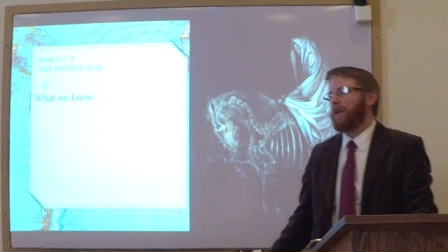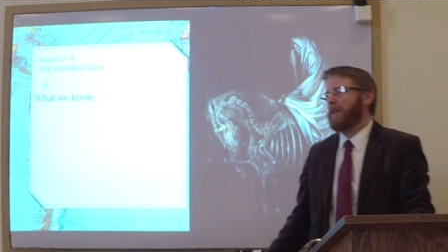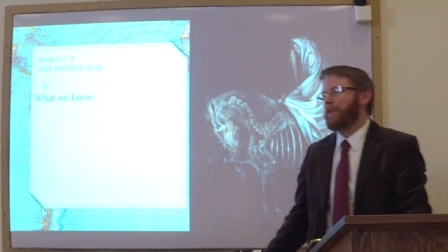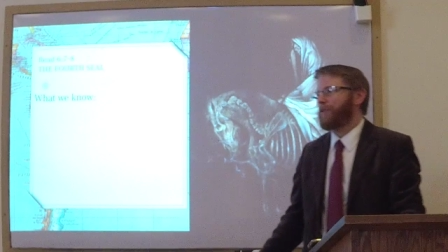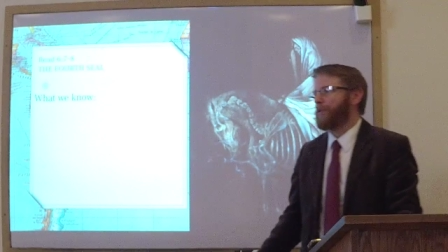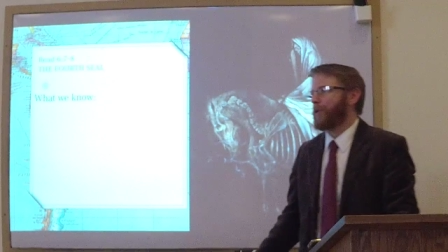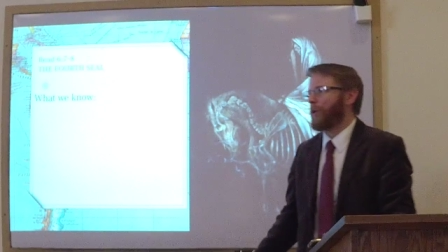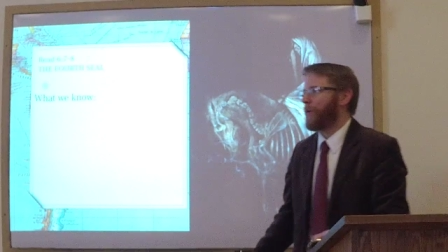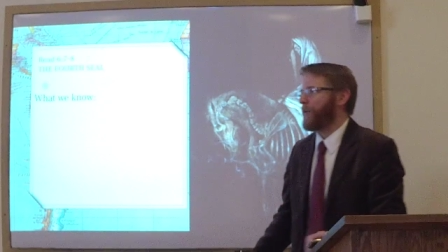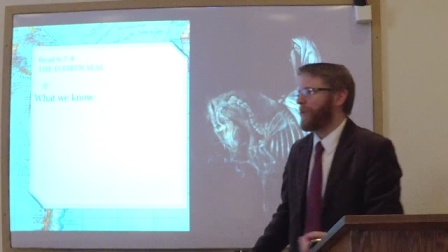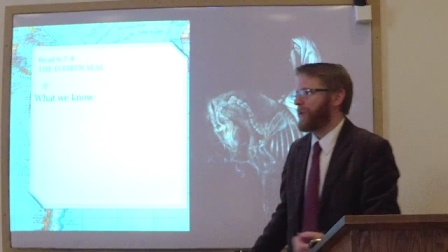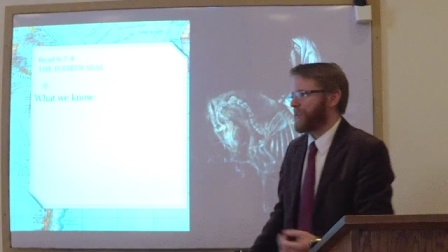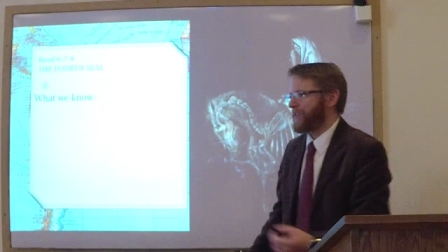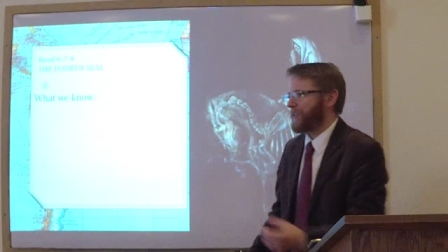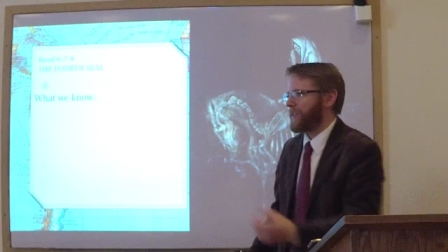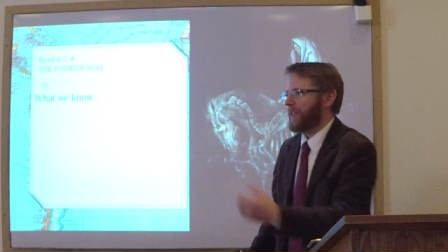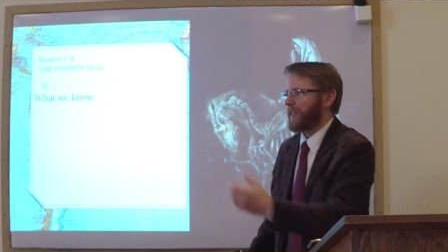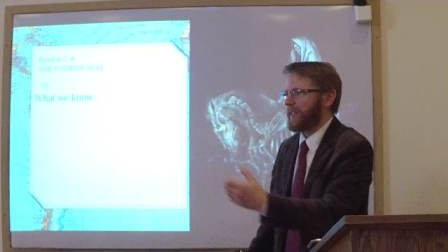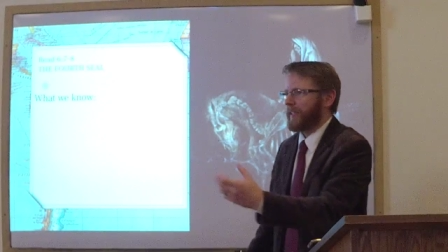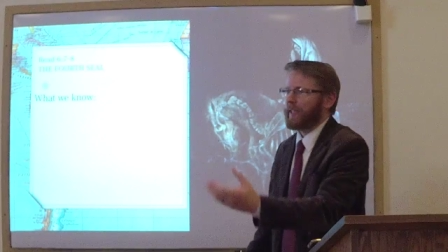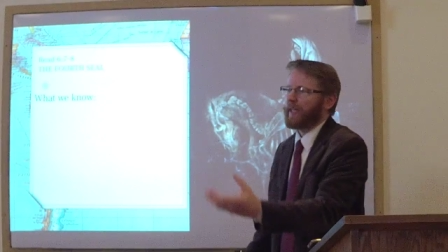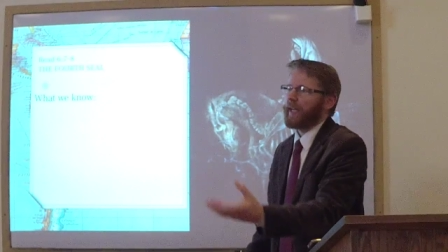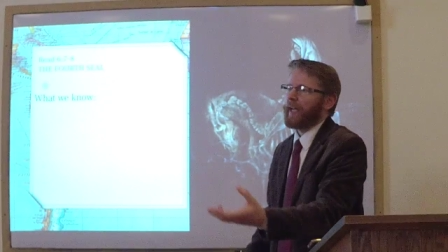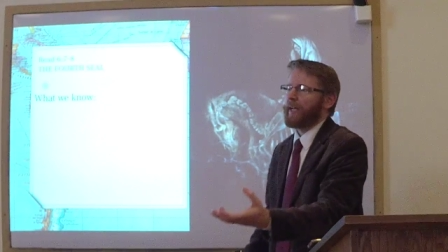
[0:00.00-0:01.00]
So this
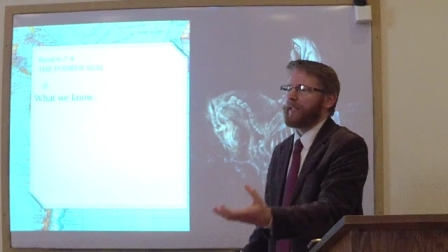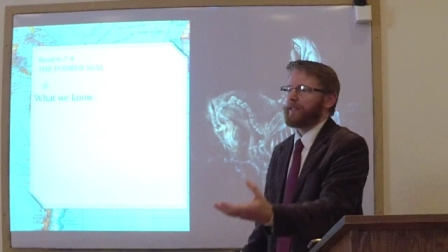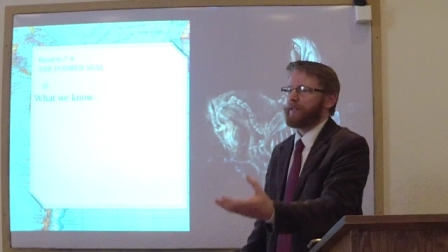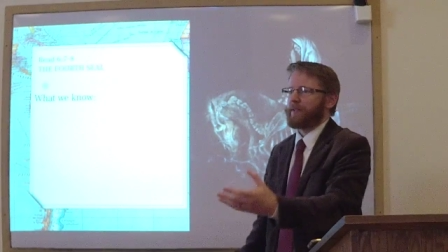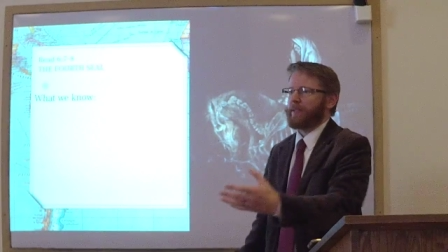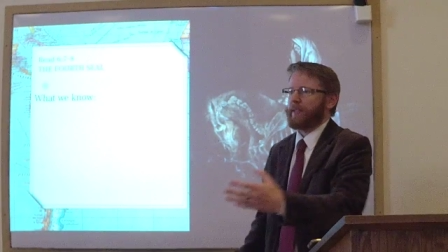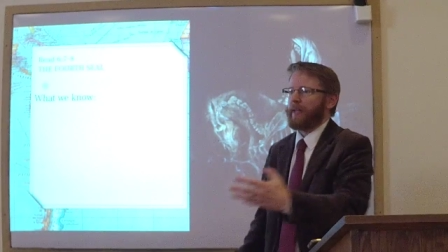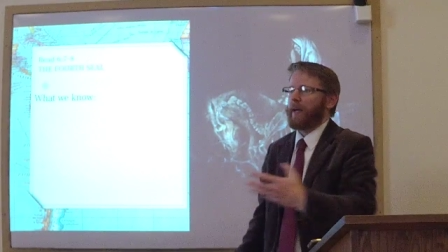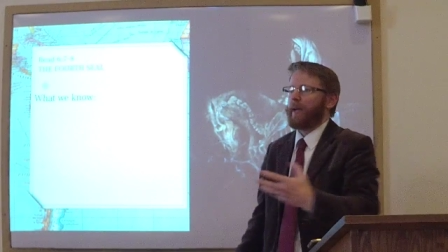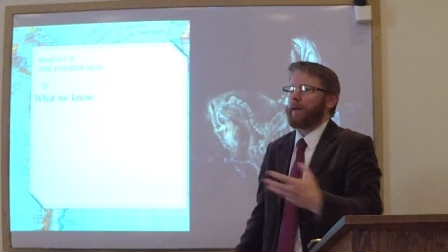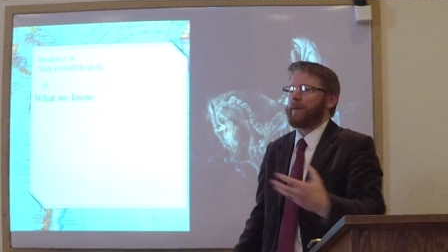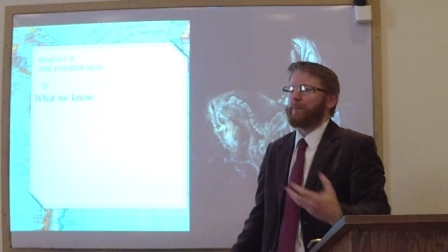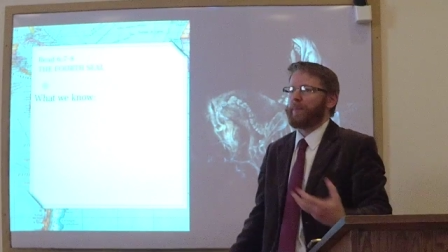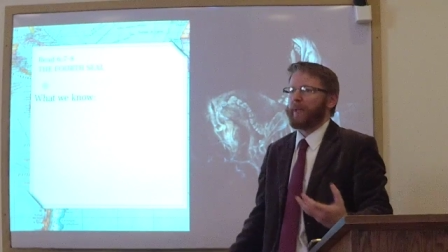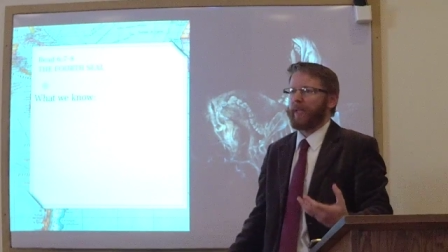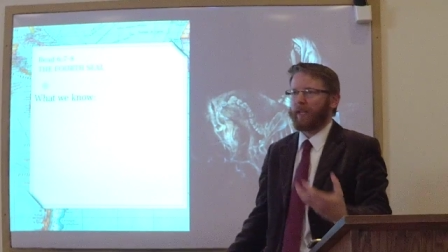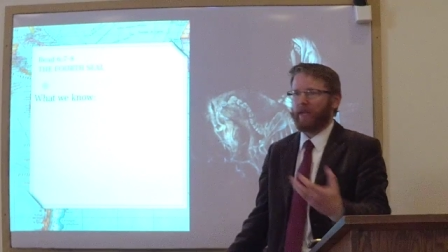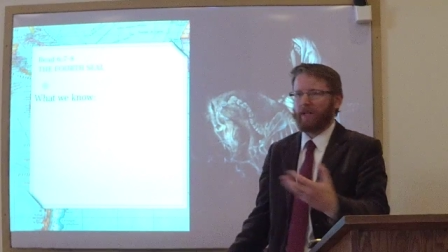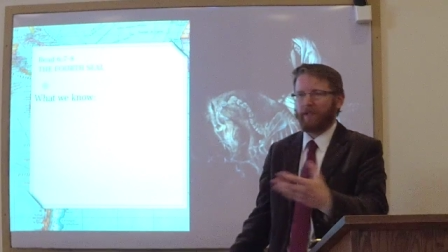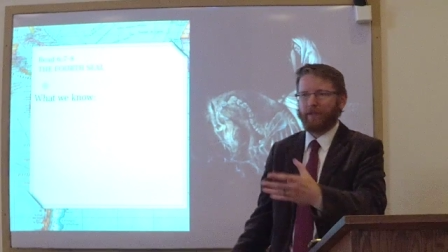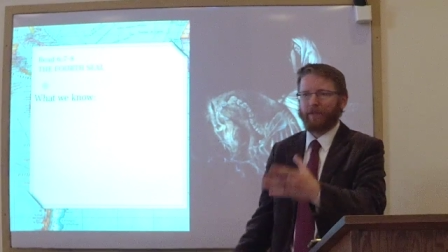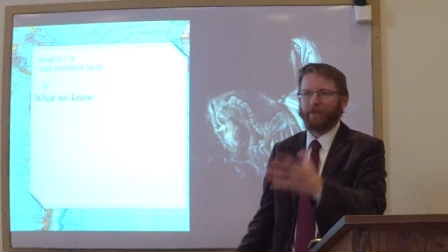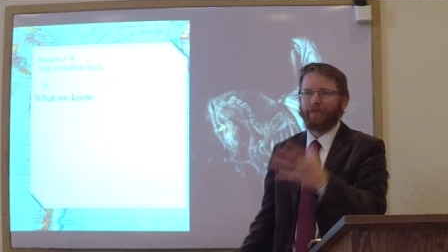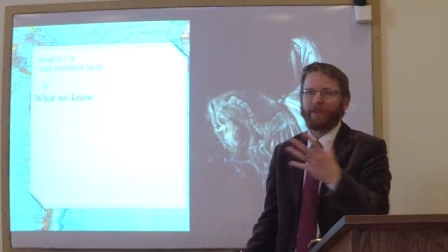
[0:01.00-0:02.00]
indicates that
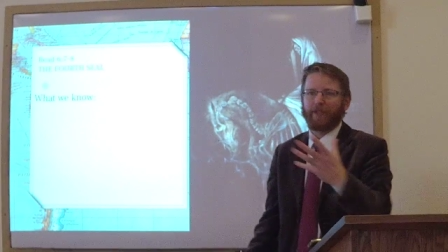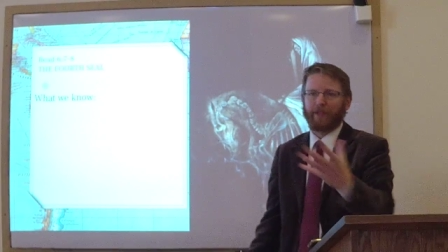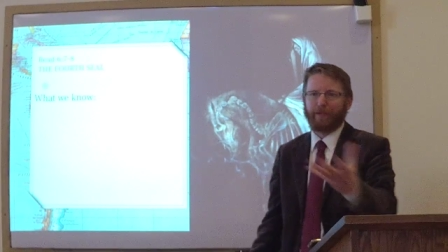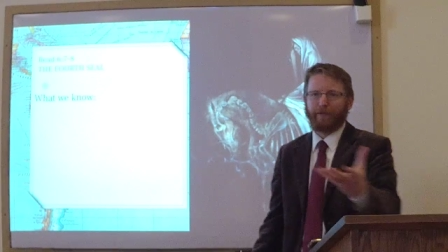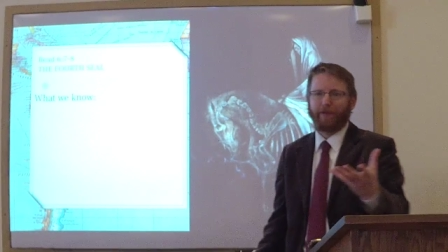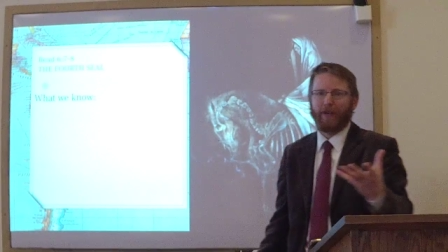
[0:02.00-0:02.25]
because of this